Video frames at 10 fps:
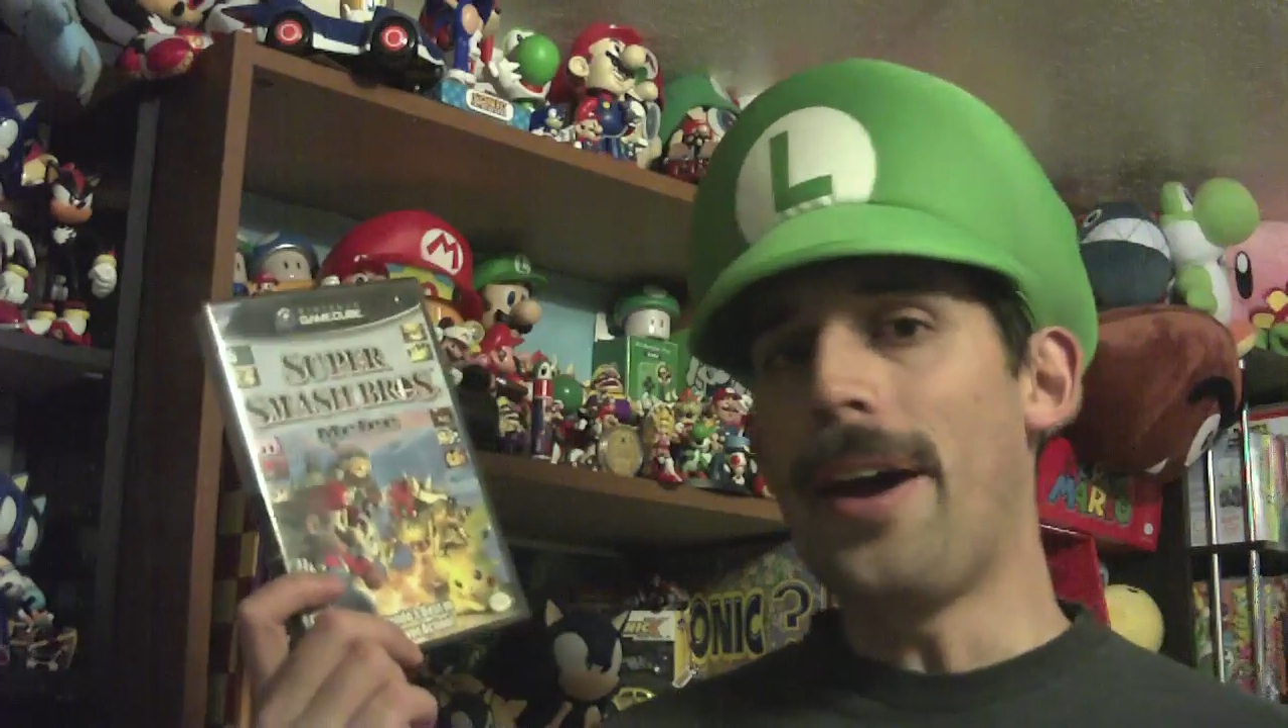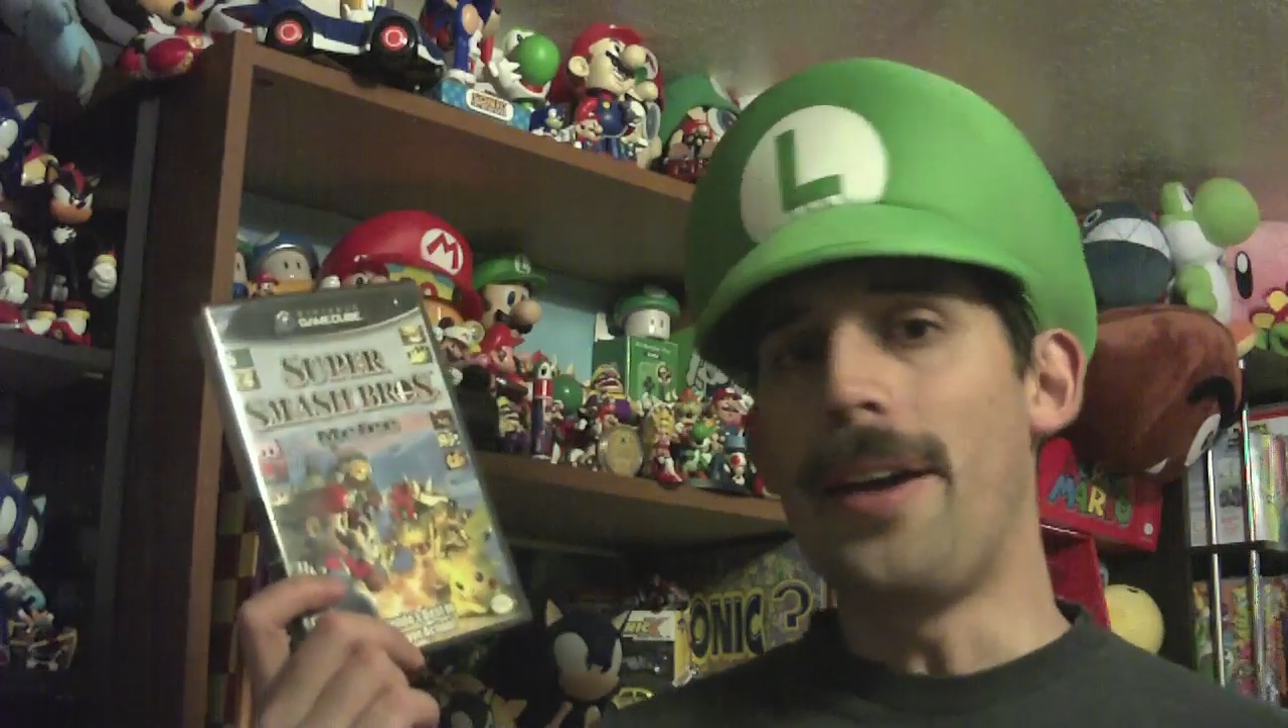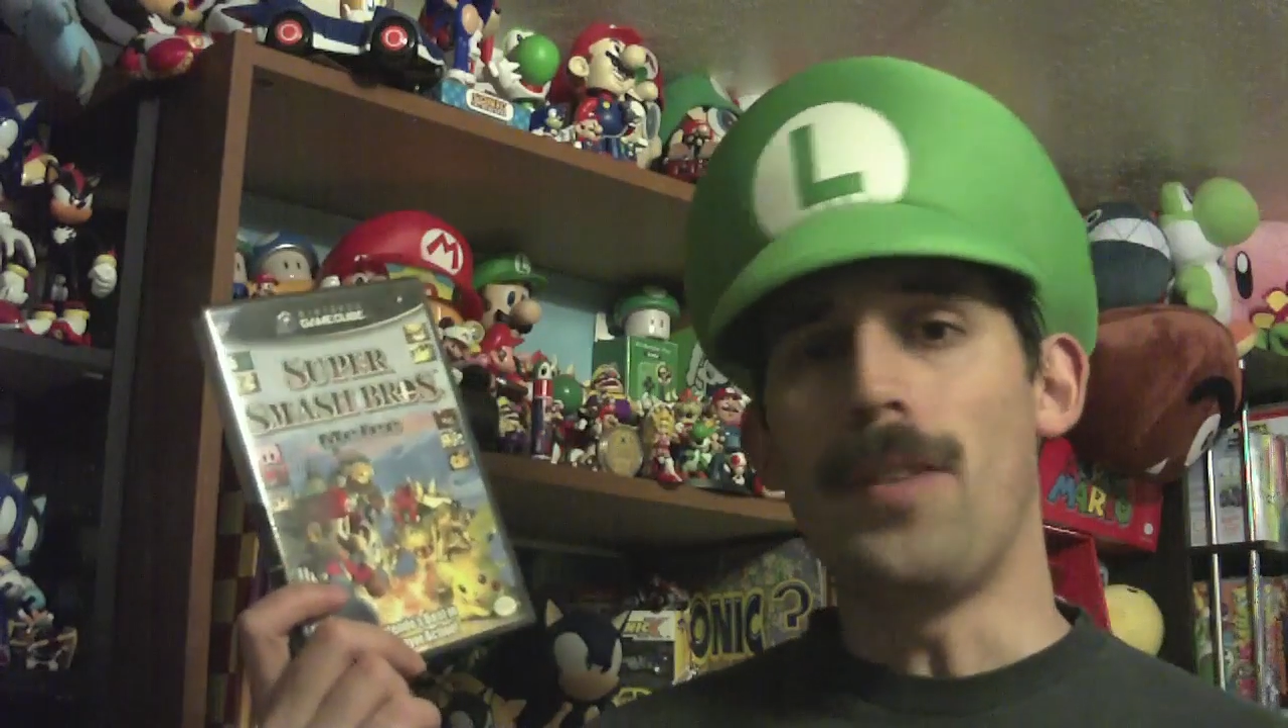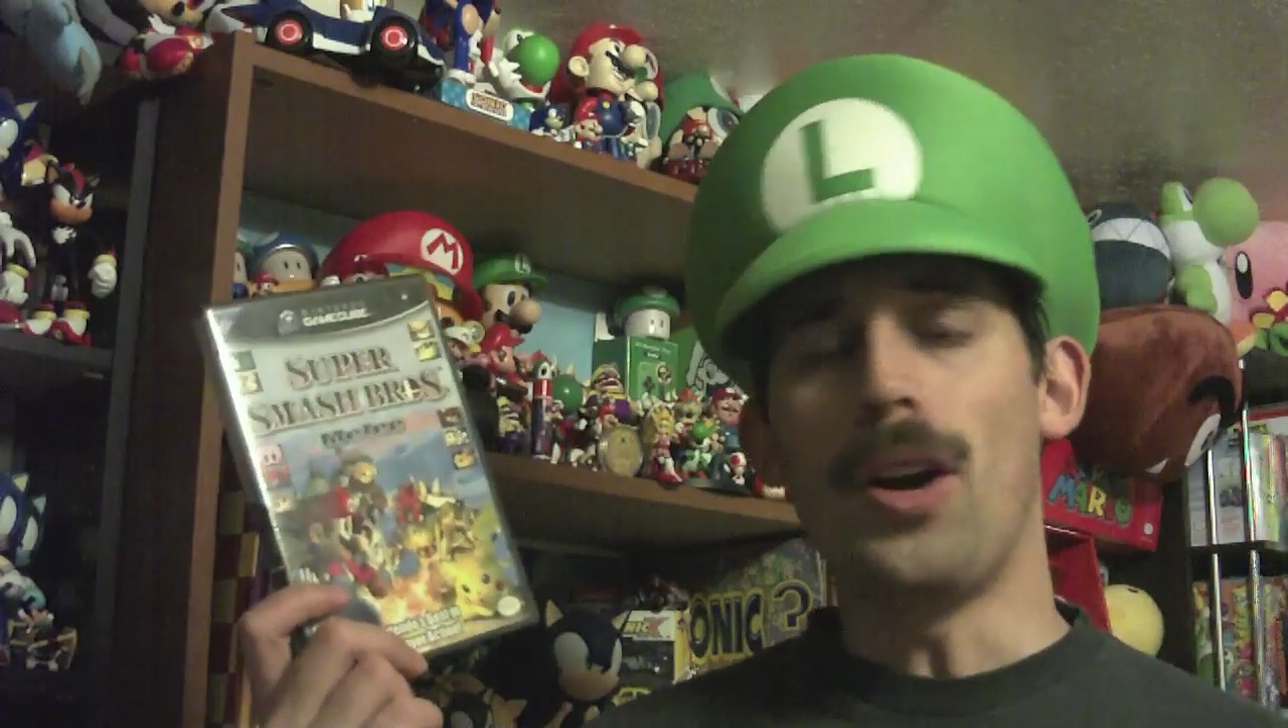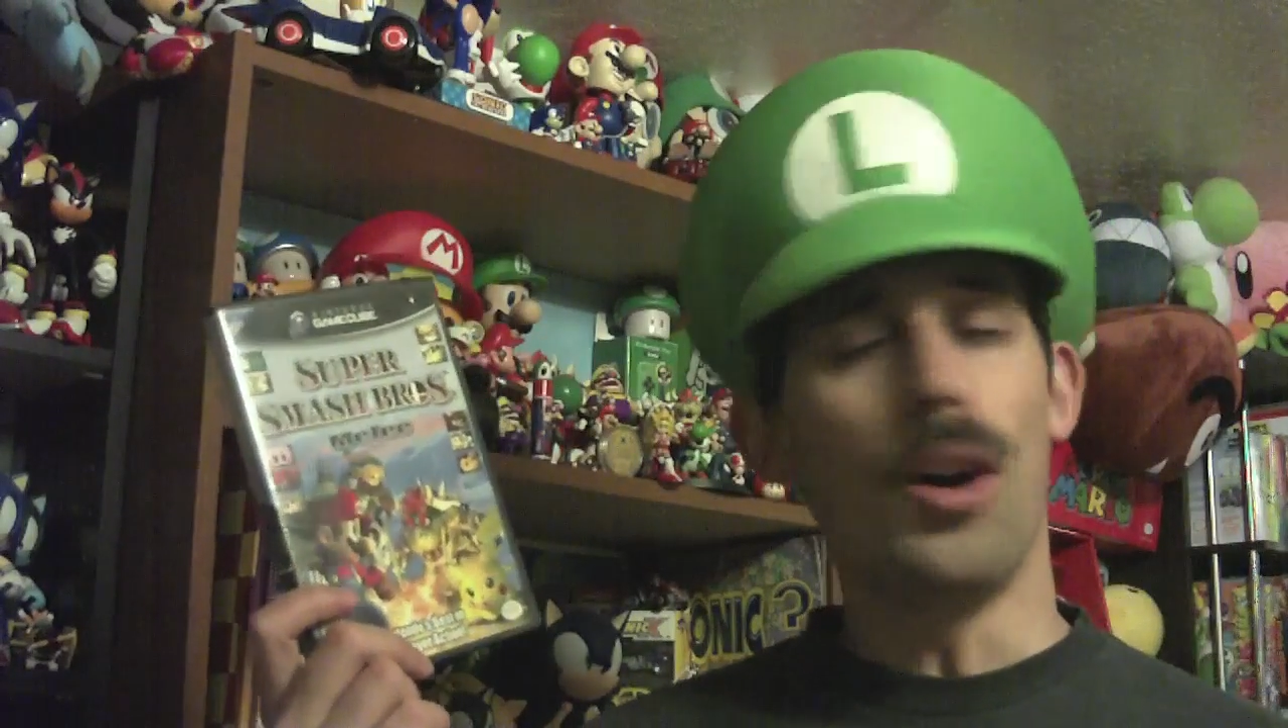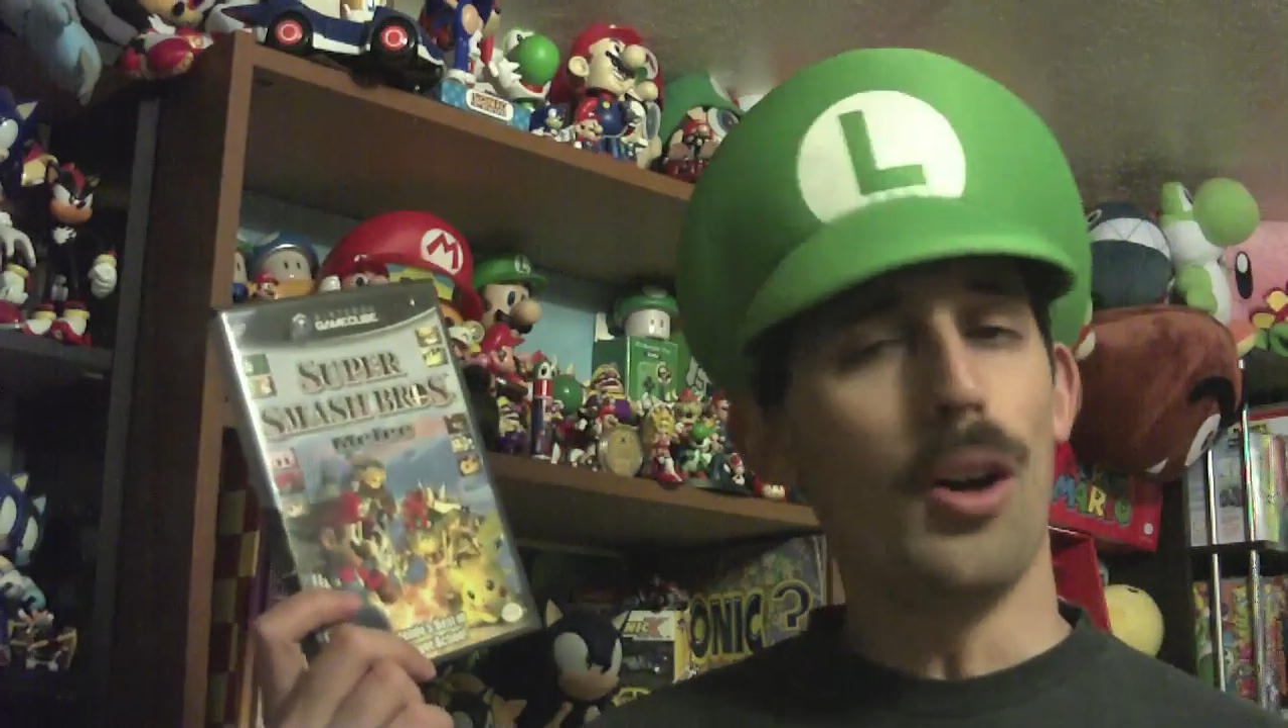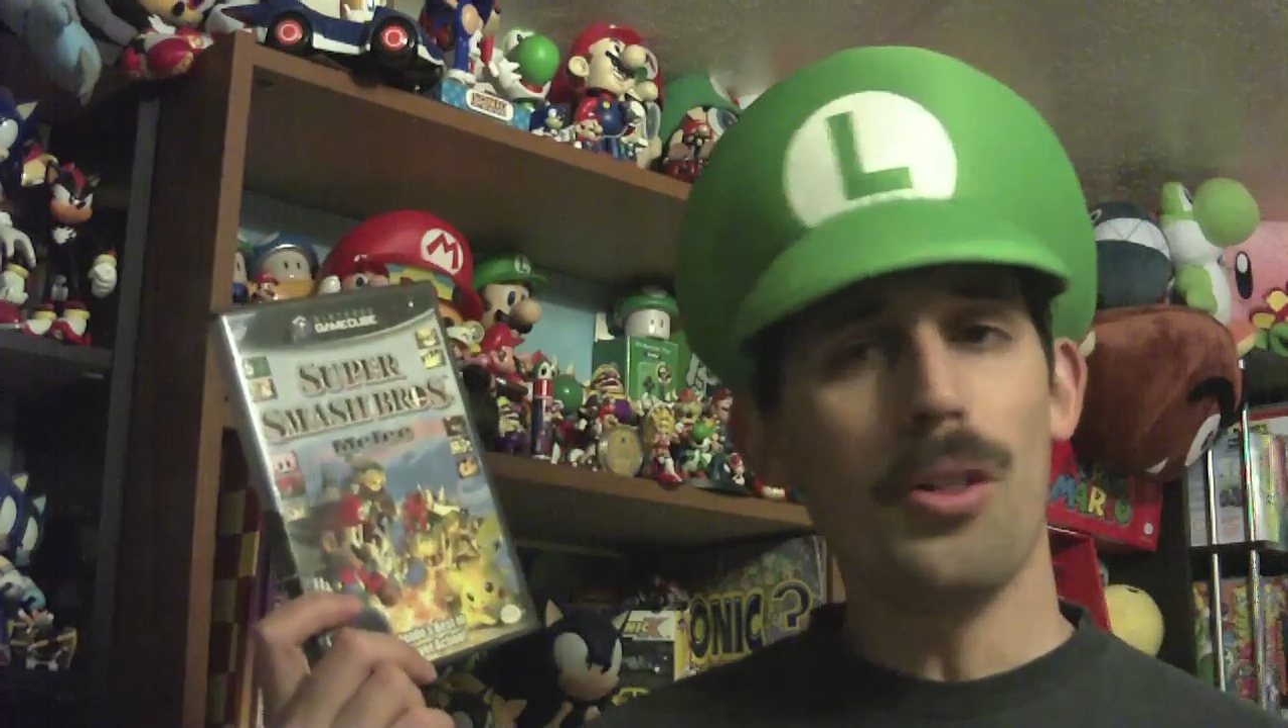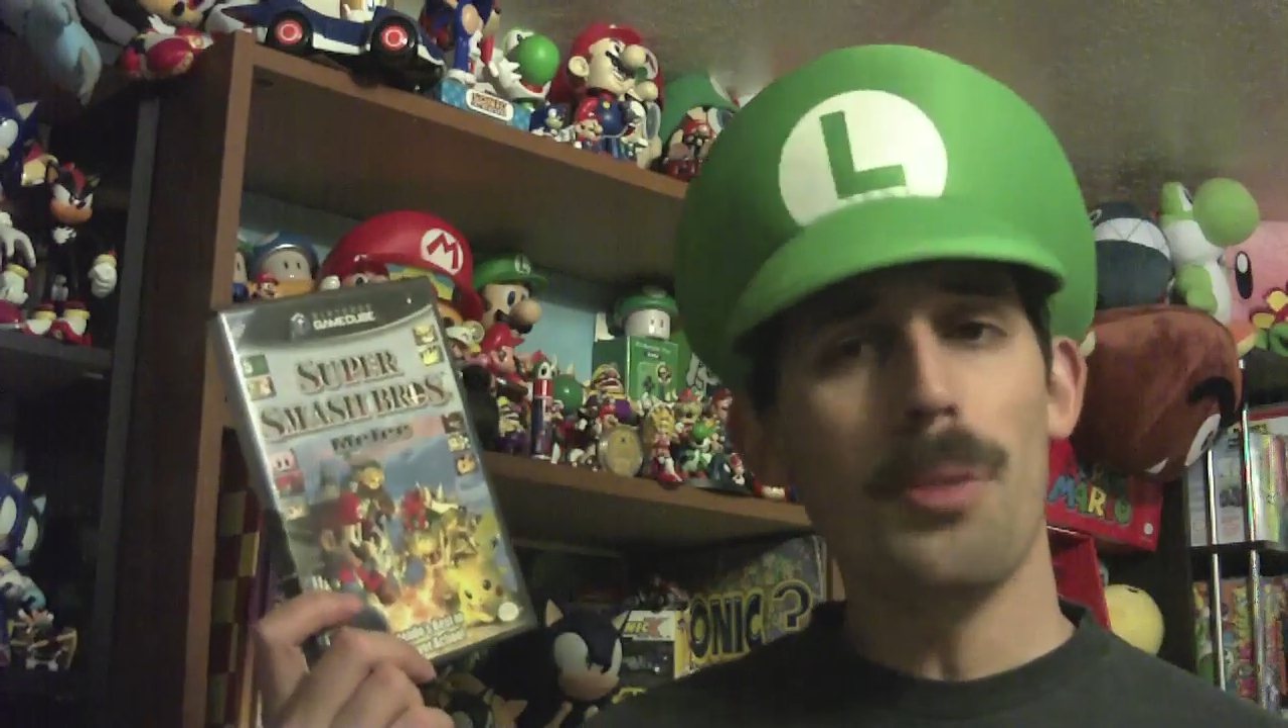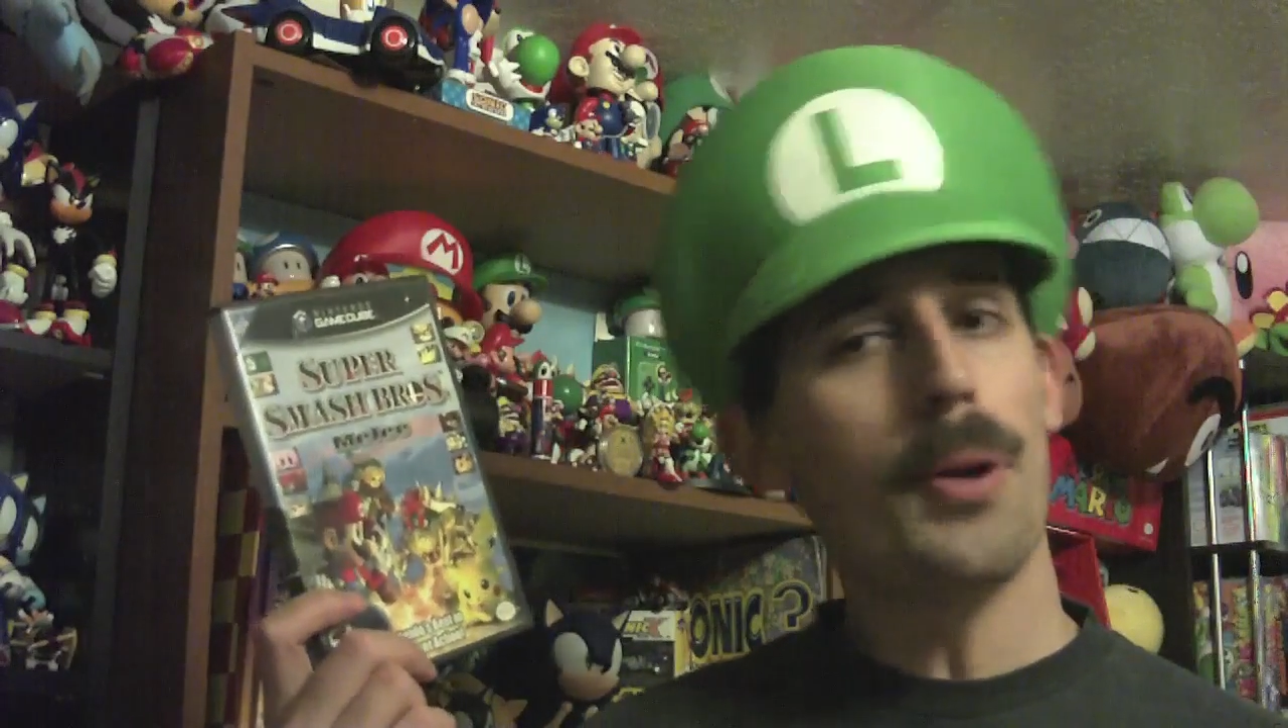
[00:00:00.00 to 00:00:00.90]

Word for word: out of all the